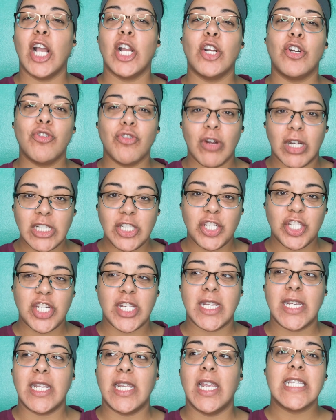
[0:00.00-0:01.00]

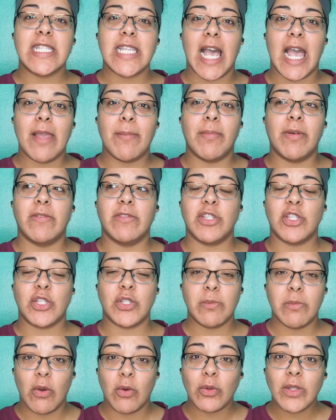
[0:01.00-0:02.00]
grungy type of
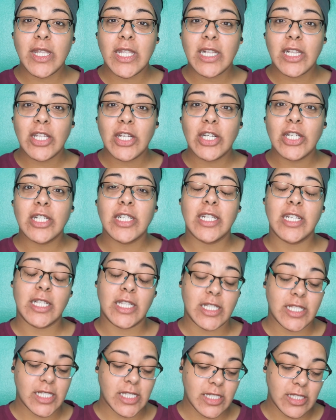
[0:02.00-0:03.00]
smoky look.
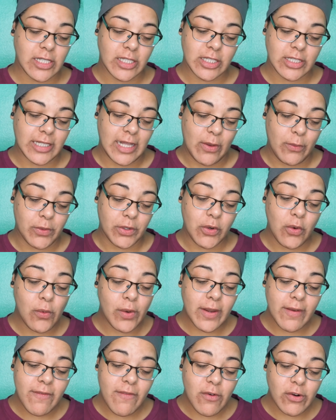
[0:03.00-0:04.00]
This is the look that we're
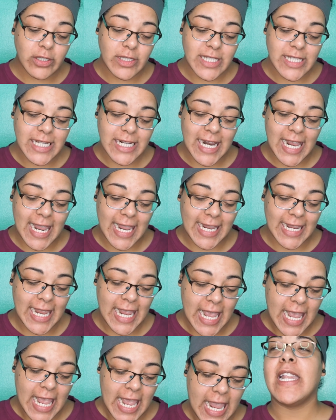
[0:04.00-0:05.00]
going for today.
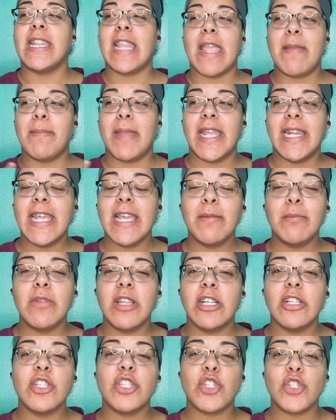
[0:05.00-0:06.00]
They made him
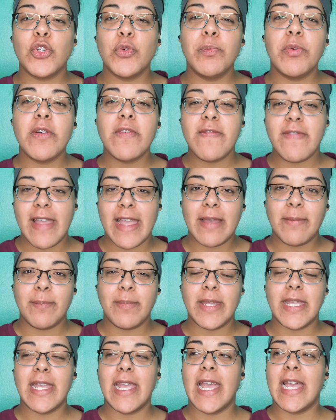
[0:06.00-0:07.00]
look super
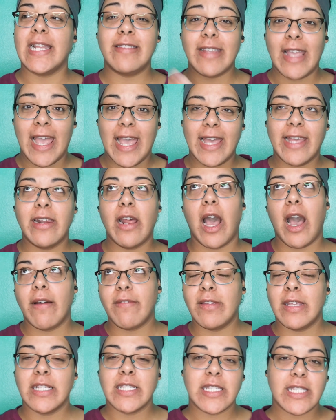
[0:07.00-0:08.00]
vampy and dead,
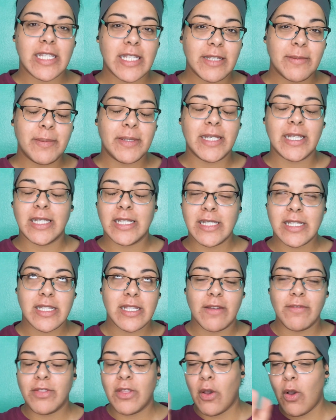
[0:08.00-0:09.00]
obviously, because
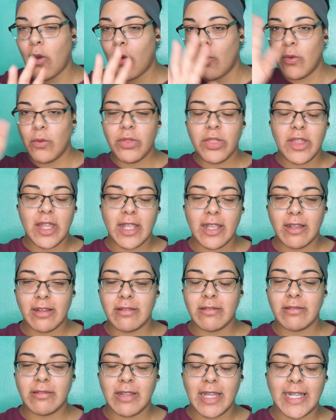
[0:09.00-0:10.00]
of the whole thing,
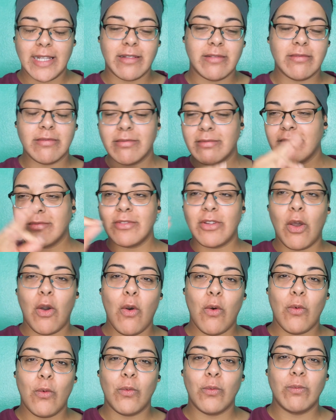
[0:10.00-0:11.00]
like the
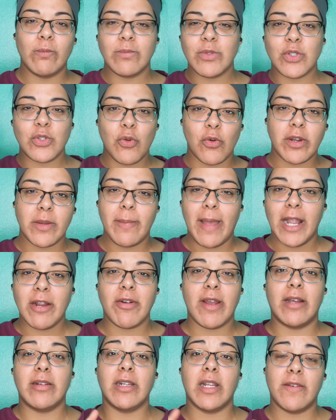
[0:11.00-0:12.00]
whole story
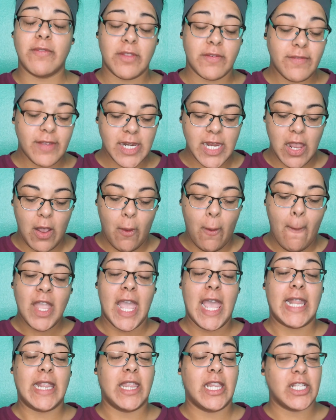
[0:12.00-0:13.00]
background of the video
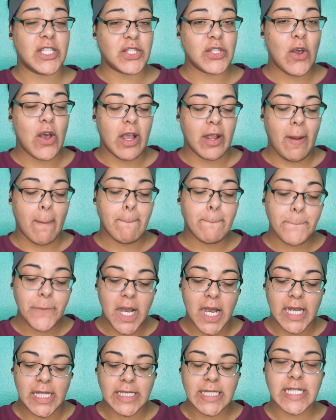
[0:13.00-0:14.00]
and the song.
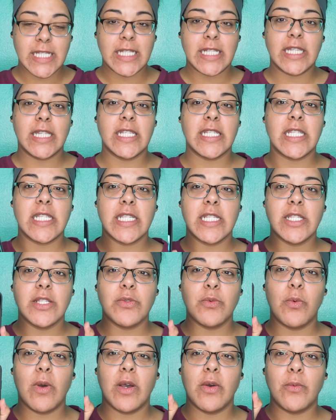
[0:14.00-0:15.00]
But this is
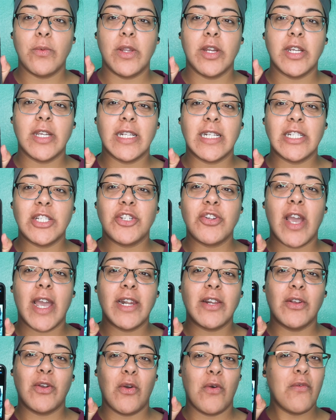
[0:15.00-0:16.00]
what we are gonna try
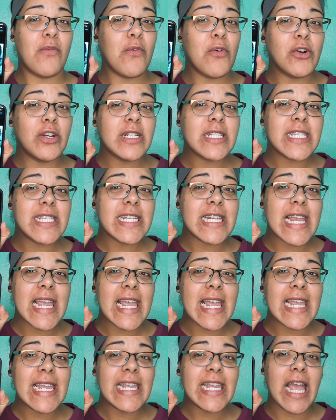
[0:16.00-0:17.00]
to go for
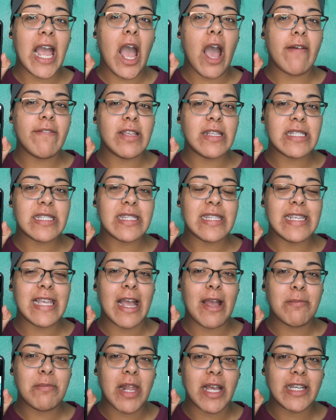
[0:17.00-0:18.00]
today. Obviously,
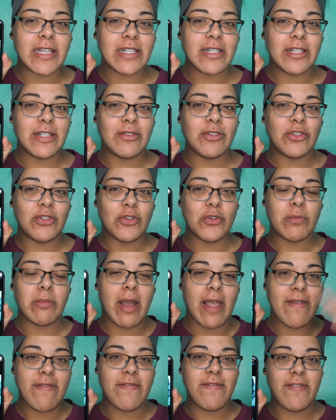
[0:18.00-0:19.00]
I'm not gonna do
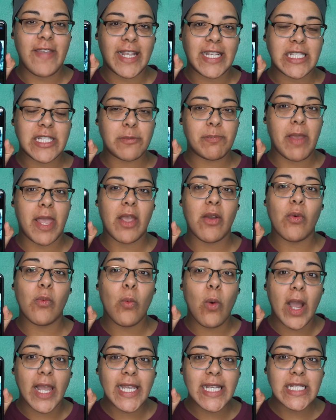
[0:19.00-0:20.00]
my face pale
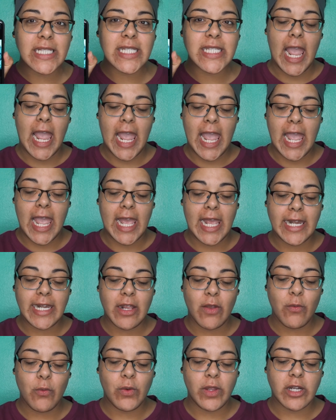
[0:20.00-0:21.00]
white, and
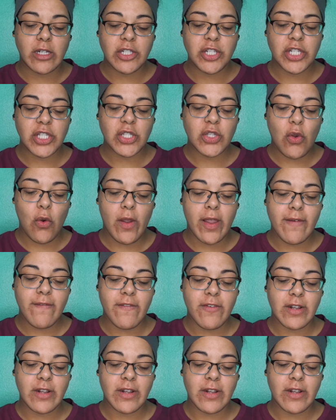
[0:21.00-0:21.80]
we're just going for